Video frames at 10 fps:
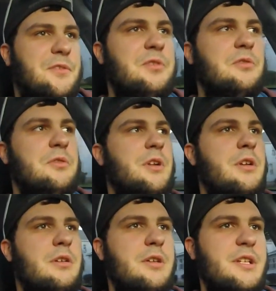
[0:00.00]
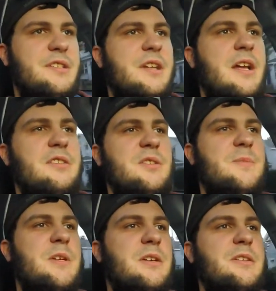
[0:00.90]
tune instead, just
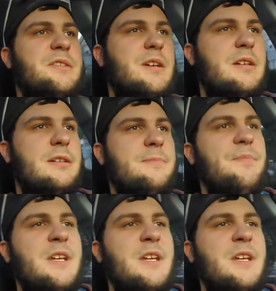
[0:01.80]
because uh,